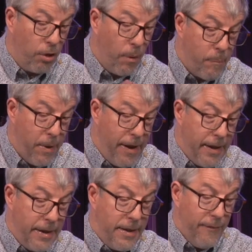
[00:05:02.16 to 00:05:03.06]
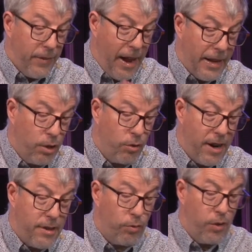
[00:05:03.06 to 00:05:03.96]
to be a
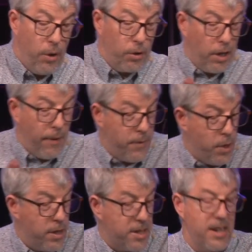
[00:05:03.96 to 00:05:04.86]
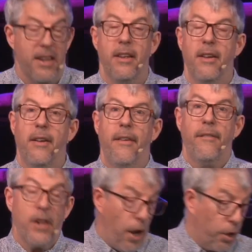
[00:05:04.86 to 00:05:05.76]
grace-filled community. A